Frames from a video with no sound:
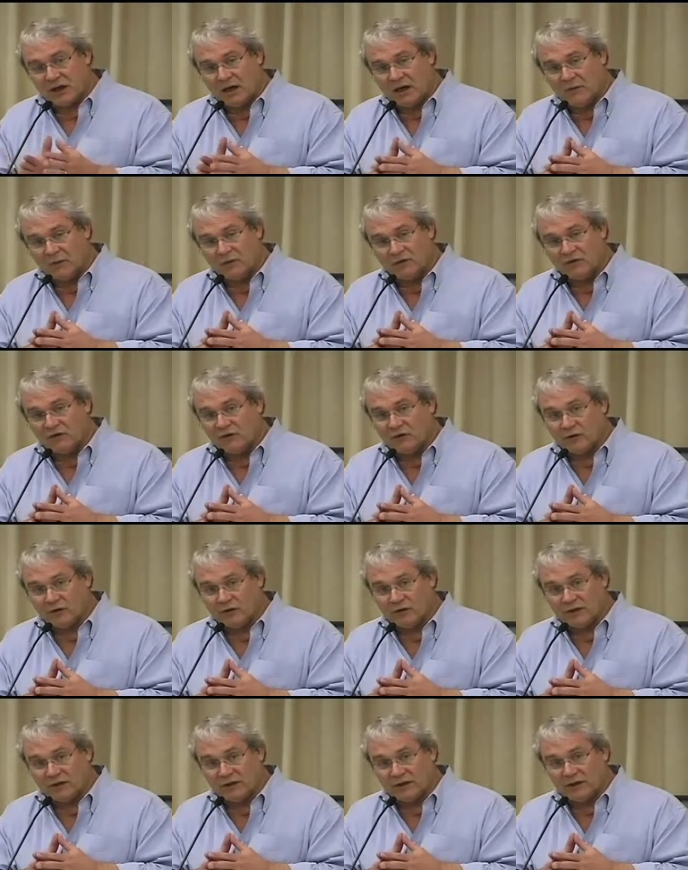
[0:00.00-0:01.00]
I would
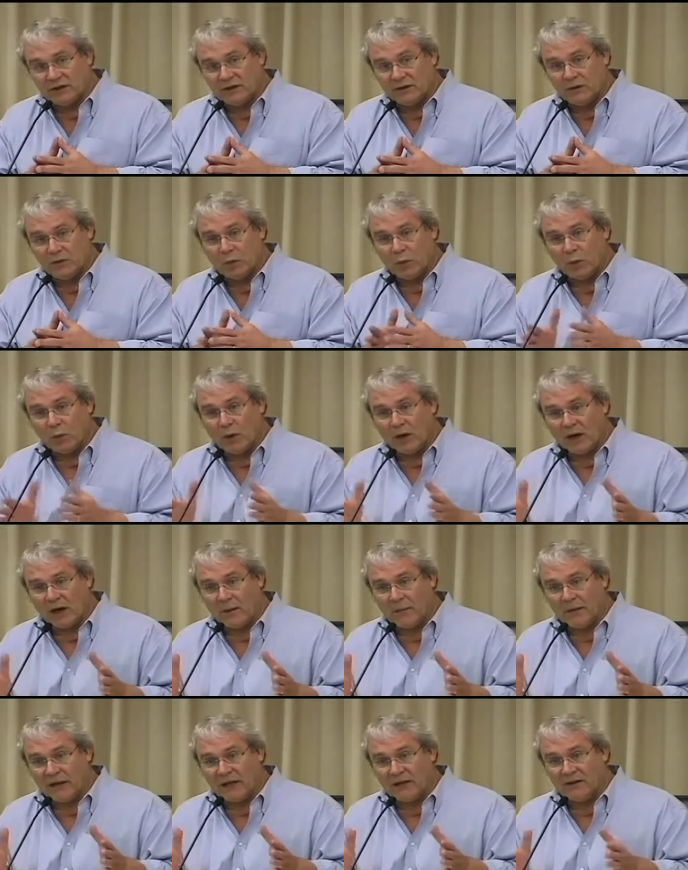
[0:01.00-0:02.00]
certainly
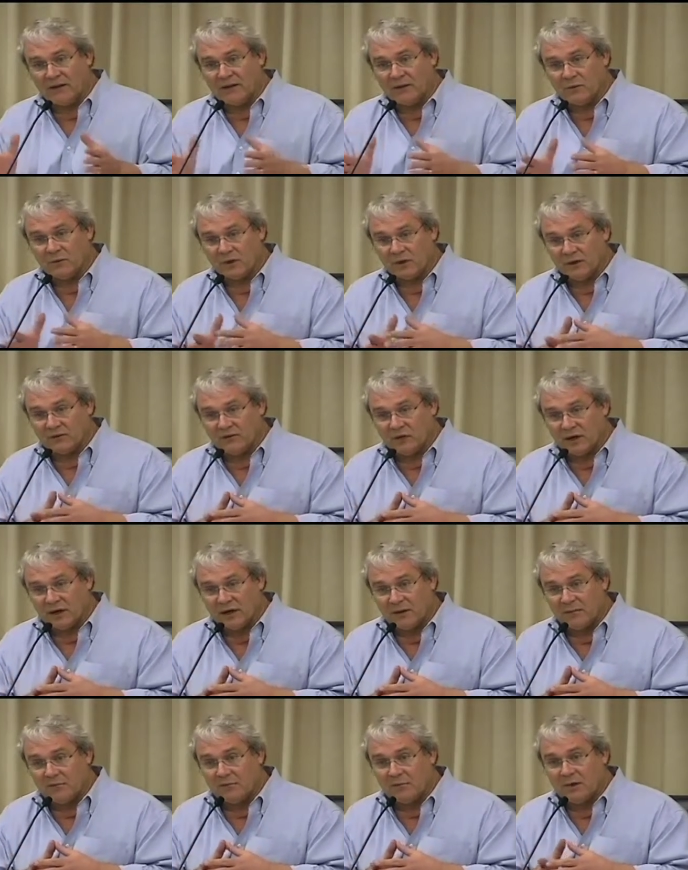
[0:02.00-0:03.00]
recommend that we try
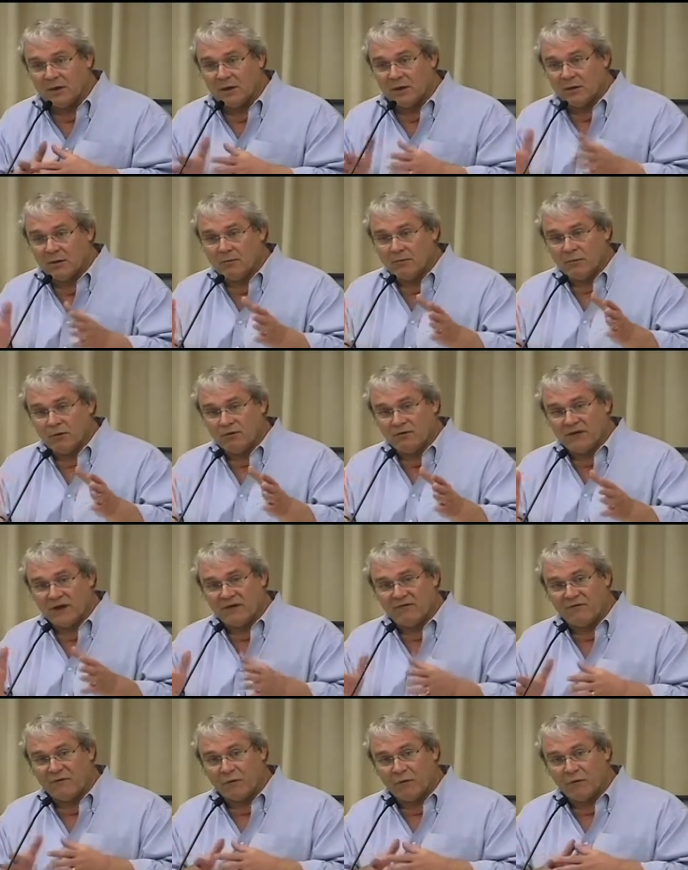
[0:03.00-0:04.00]
and move
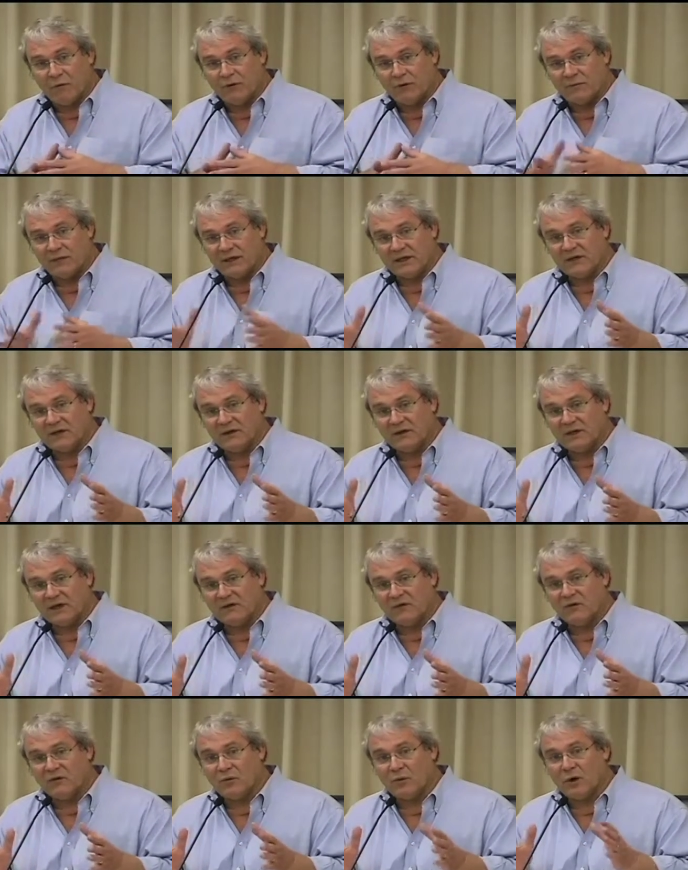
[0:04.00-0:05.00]
that forward and begin to
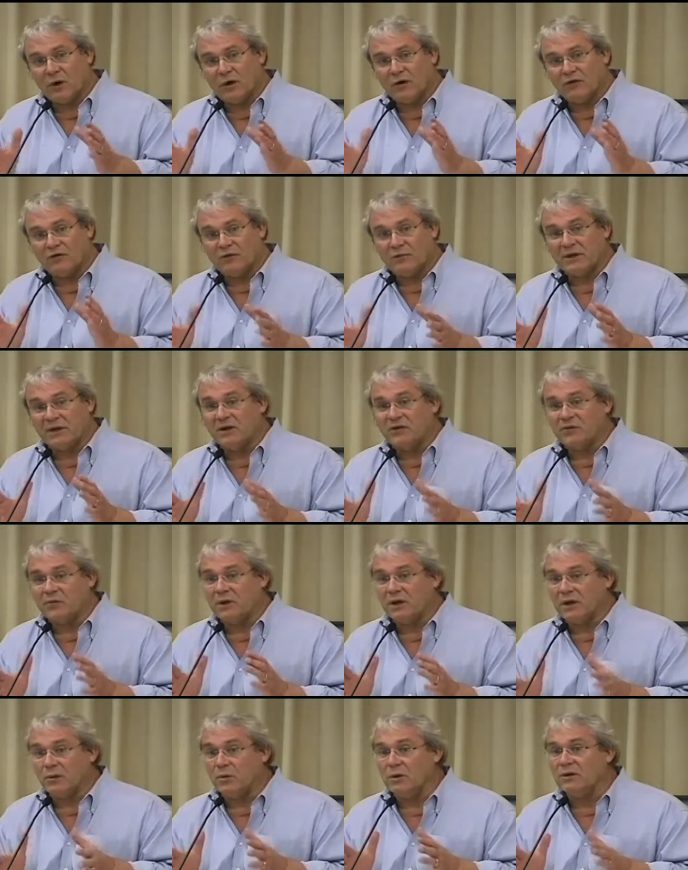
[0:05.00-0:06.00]
test the waters because
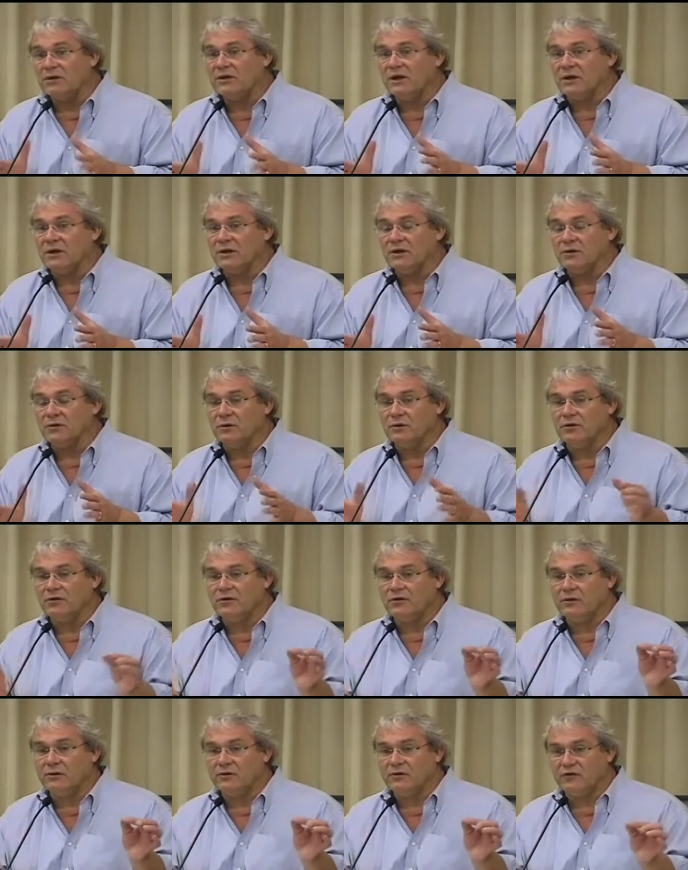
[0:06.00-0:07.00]
what I will tell you
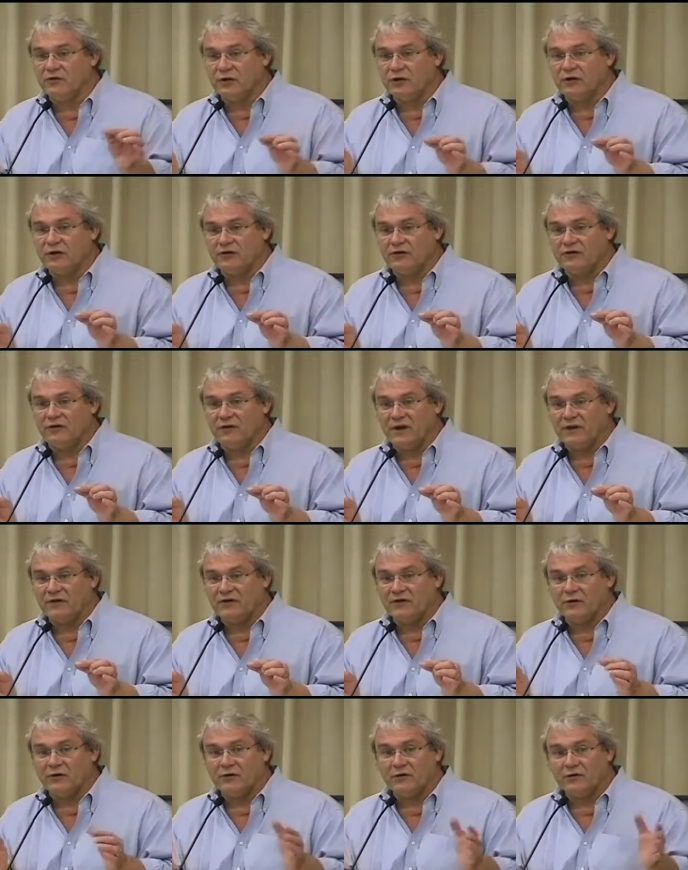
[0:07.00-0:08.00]
is serious
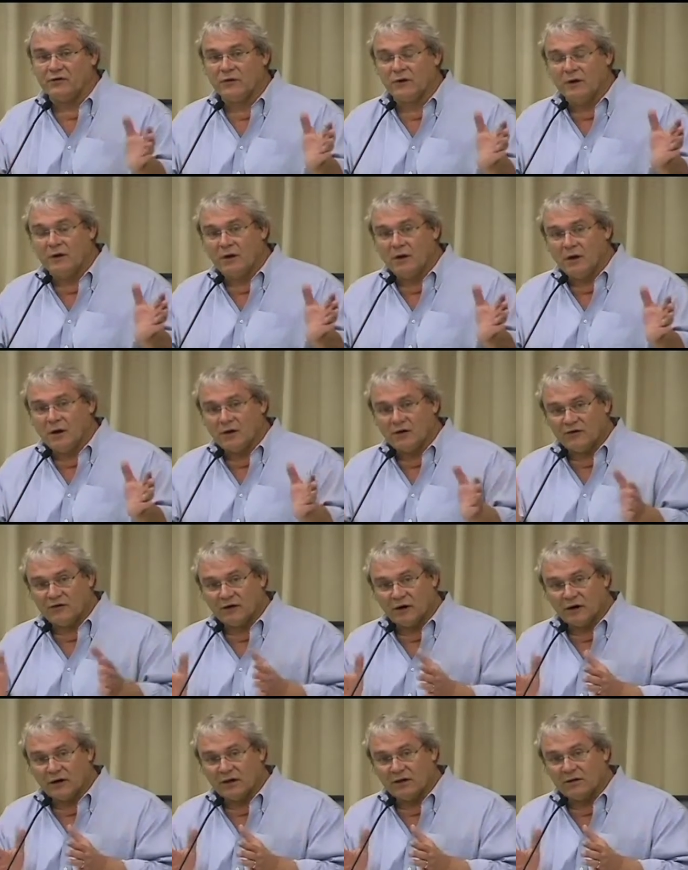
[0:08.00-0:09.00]
investors are
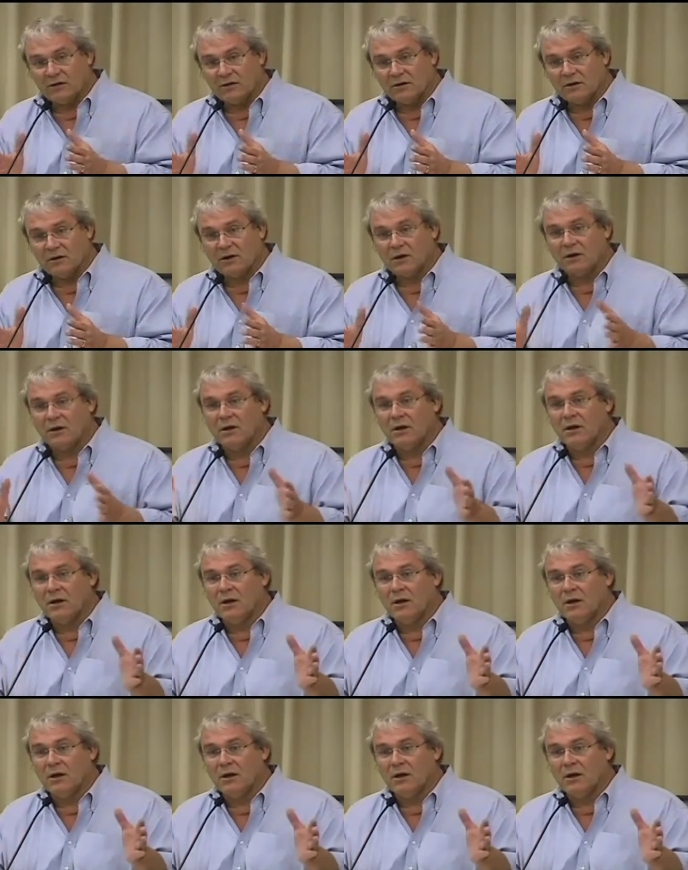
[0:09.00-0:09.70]
starting to look,